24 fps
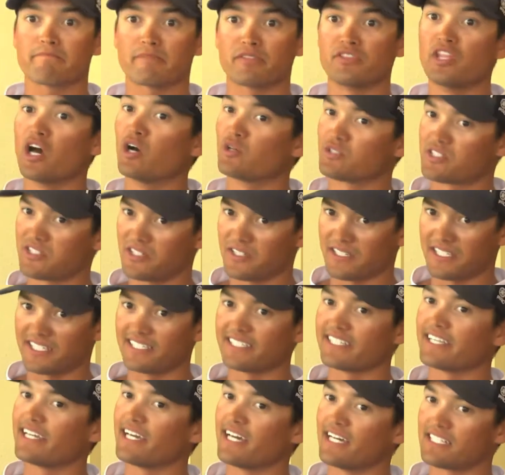Nose hook
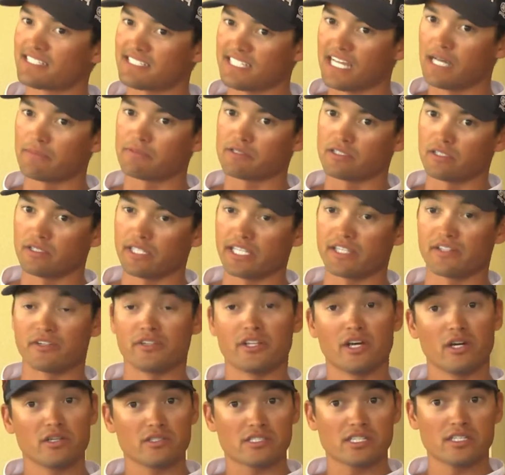it, yes, absolutely. Either
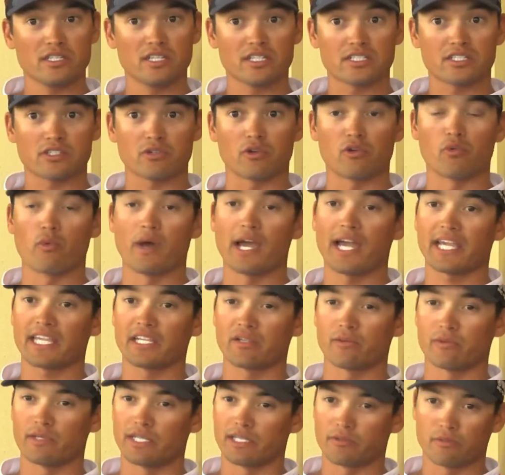nose hooked or
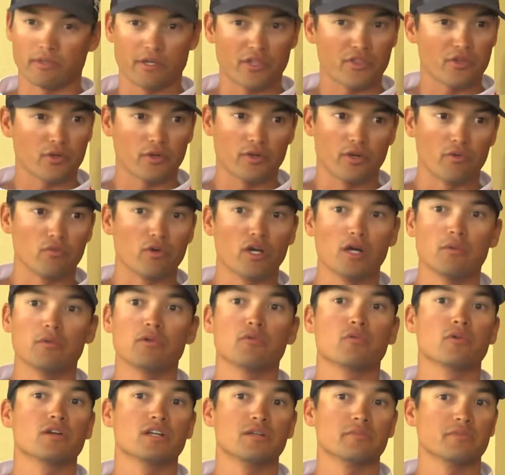wacky rig. When you're throwing a robo
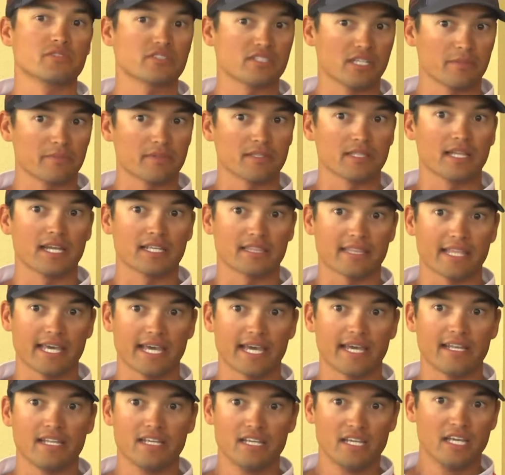worm or something like
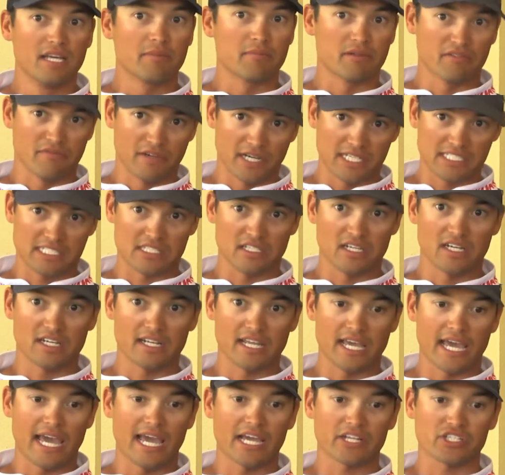that, provides a lot
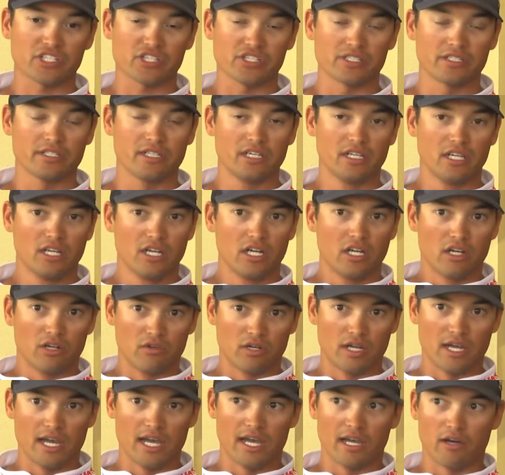of action.
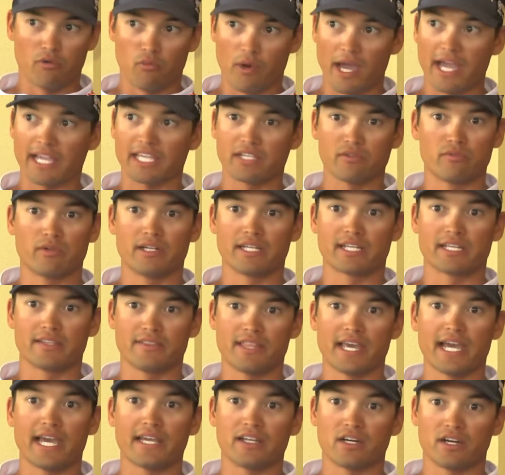Wacky rig
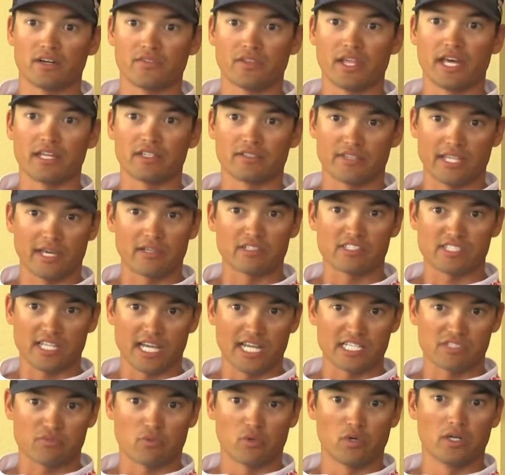in that on that
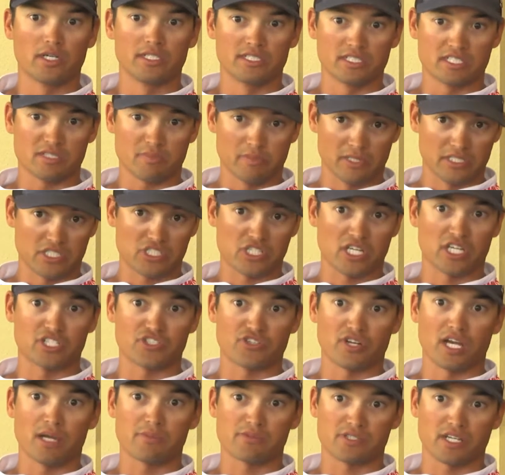size 1 split shot
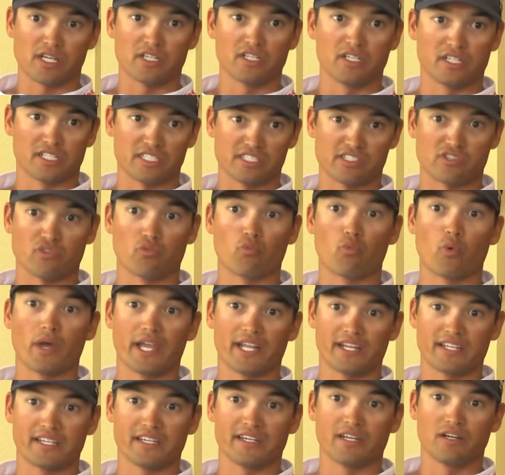drop shot hook is the
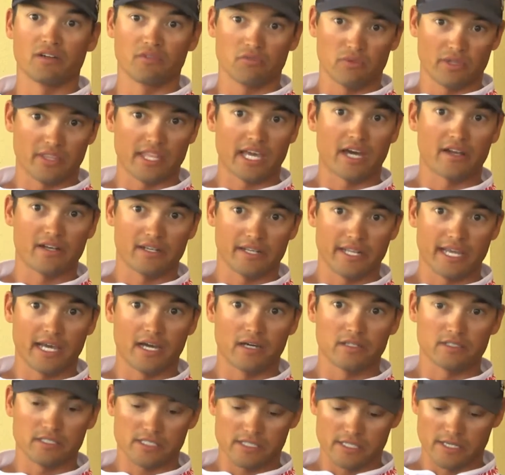way to go, without a
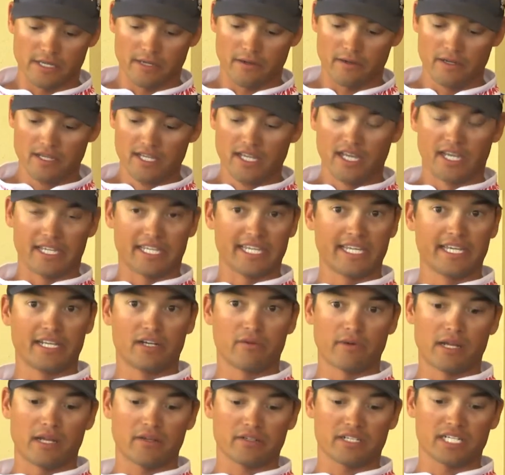doubt. So again,
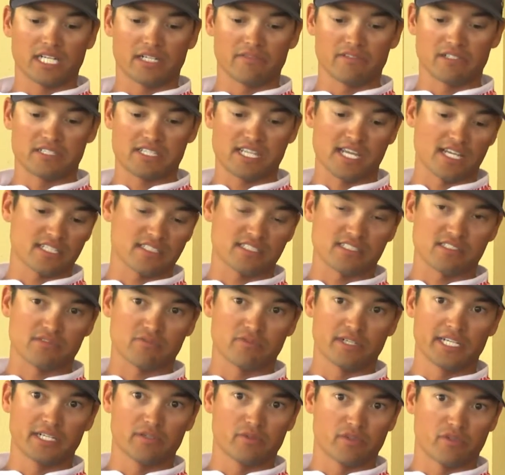around cover Texas
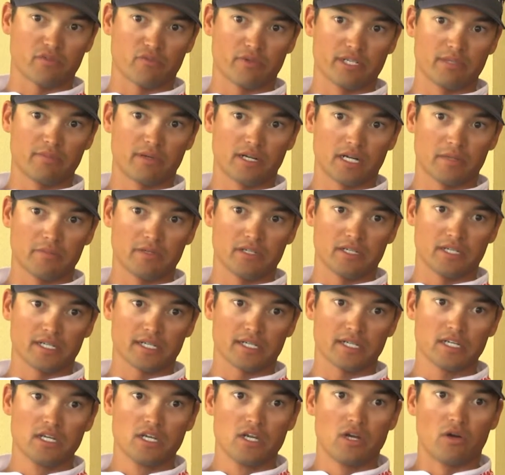rigged with a rebarb hook,
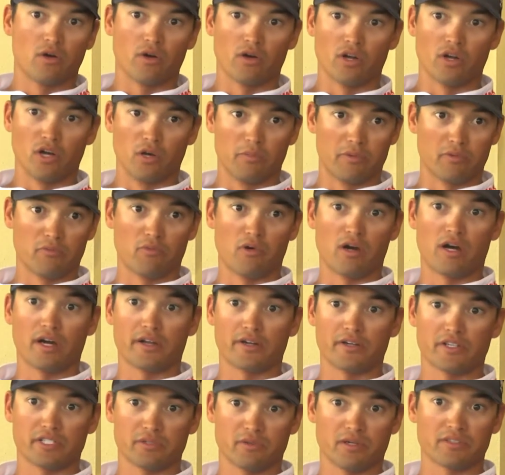or open
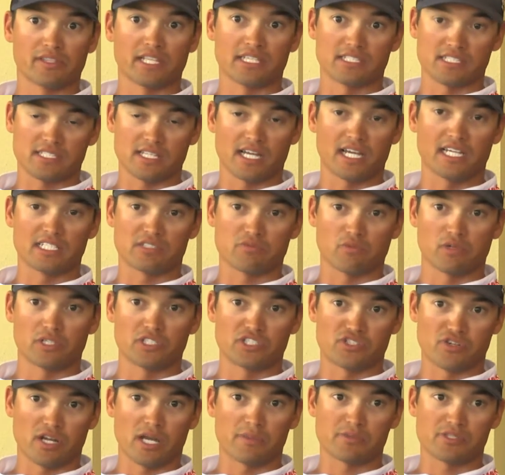water, you want that size 1
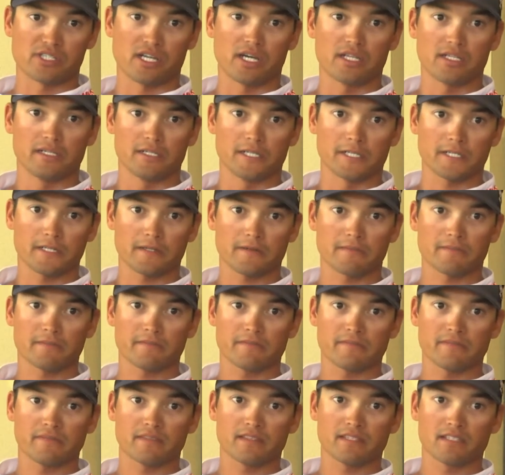drop shot hook.
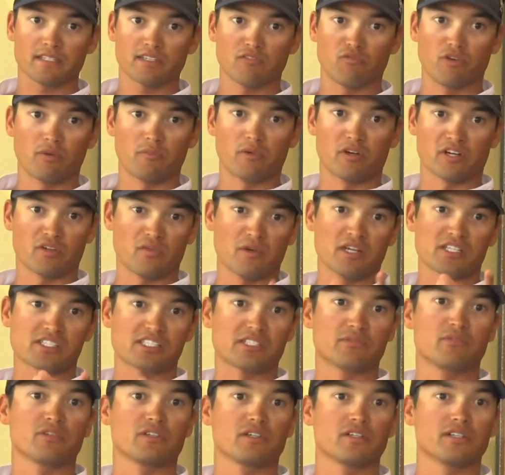One more
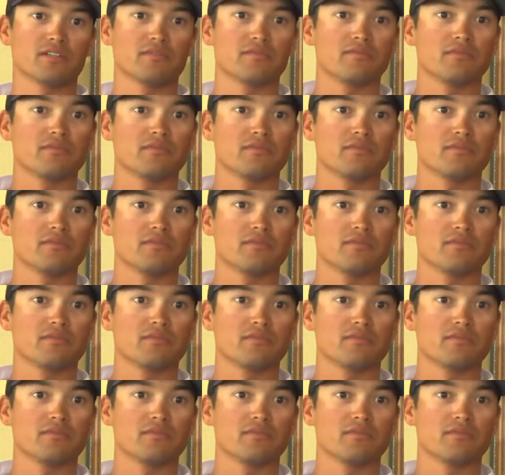question, we'll go to.